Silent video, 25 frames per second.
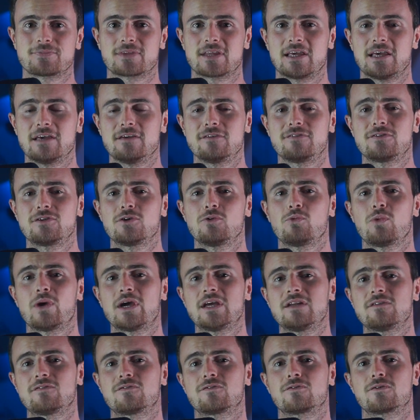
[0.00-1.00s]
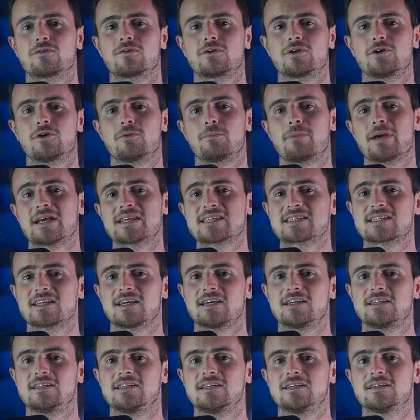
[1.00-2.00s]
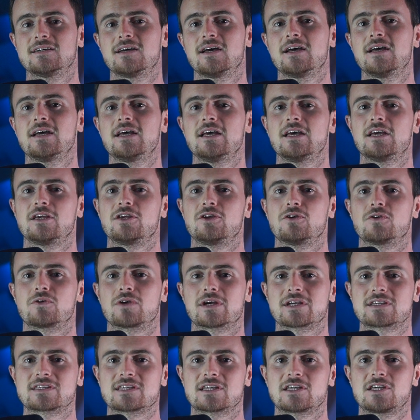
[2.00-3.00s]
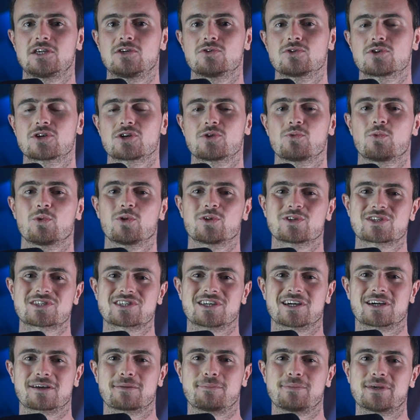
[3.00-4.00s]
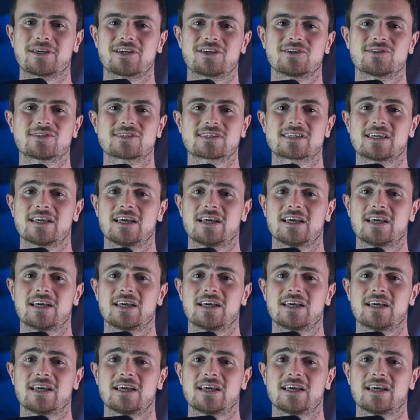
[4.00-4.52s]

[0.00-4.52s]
If you wait for your best idea, your execution will suck because